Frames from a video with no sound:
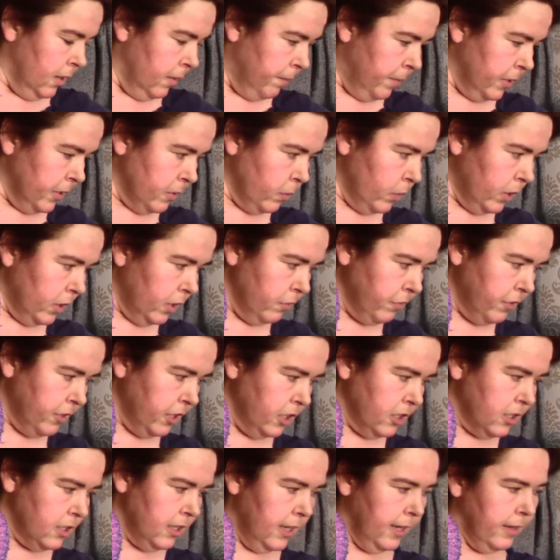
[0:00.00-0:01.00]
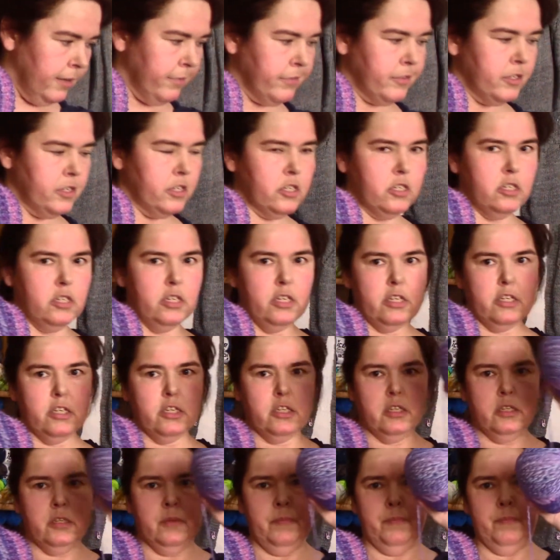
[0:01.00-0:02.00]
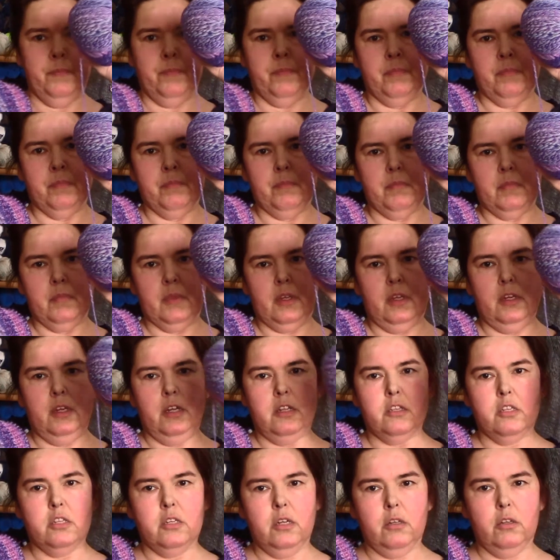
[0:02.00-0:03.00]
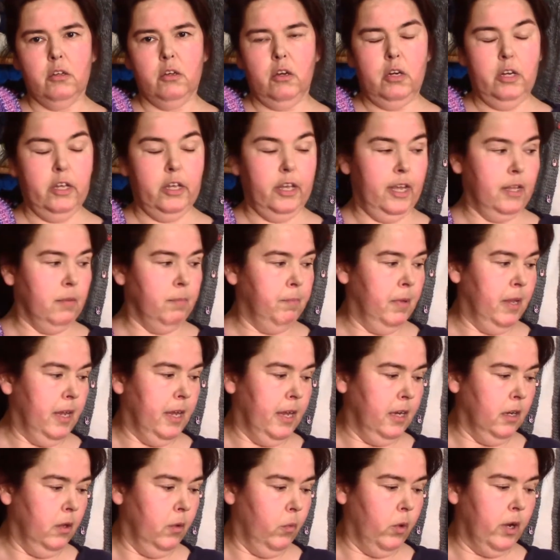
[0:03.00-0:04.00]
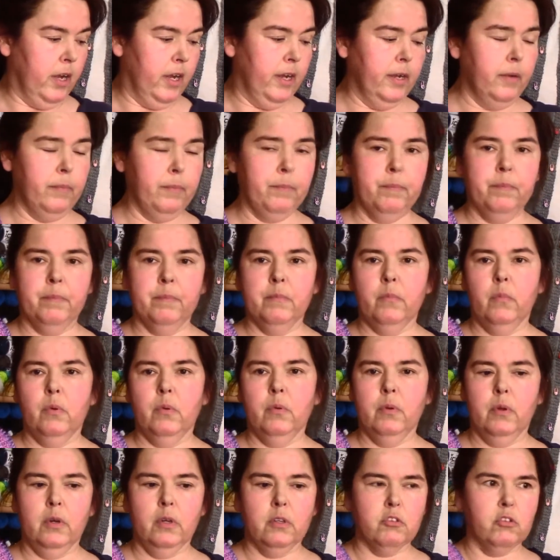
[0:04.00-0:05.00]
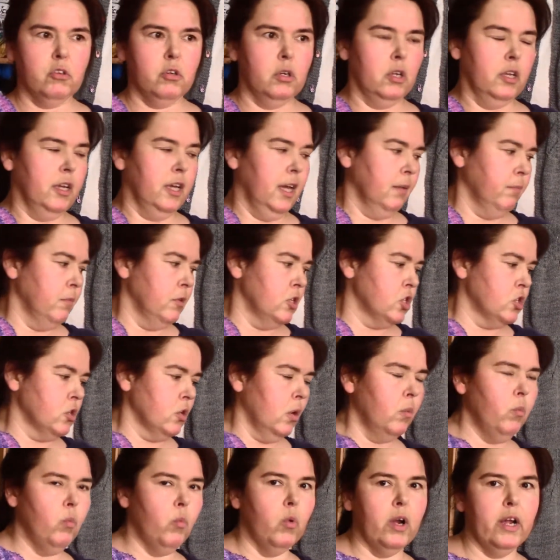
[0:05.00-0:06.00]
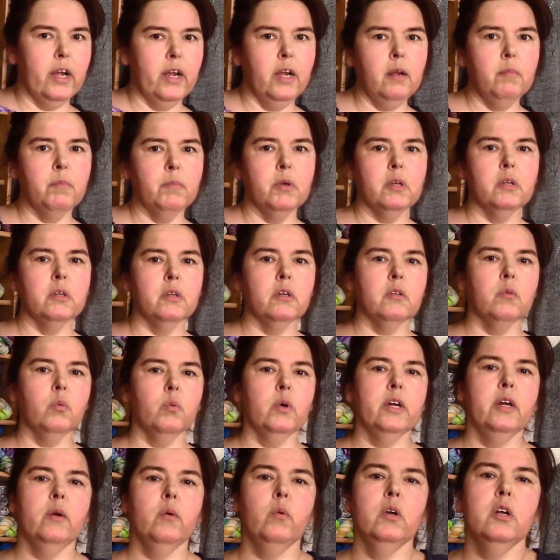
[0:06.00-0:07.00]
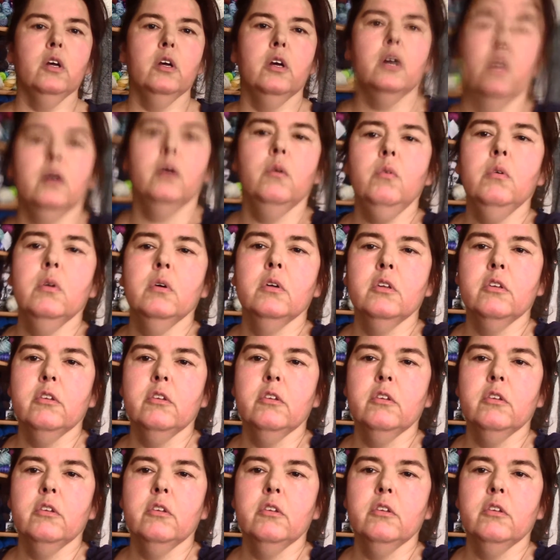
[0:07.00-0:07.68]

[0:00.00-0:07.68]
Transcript: But what I've got left is this. and that's not going to get me anywhere. Well, it's going to get me somewhere, but not where I want to go.